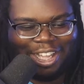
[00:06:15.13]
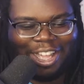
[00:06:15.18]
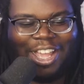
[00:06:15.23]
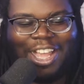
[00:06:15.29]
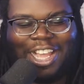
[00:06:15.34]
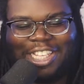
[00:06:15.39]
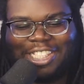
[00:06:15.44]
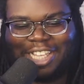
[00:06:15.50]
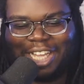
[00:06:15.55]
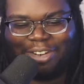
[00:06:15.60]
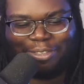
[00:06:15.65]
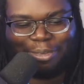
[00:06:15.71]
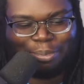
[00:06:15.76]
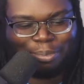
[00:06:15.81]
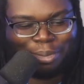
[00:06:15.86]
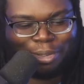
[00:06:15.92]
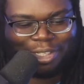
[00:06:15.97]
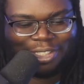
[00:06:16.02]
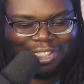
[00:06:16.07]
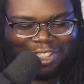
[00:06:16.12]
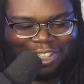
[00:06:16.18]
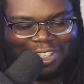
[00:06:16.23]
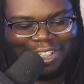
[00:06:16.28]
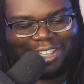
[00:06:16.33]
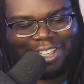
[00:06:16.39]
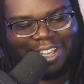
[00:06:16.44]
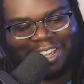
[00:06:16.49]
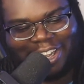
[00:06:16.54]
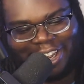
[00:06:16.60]
He's kind of a pussy,
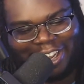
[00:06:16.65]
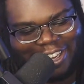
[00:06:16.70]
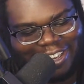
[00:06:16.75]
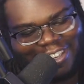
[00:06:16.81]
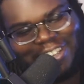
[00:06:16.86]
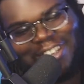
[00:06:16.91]
all right?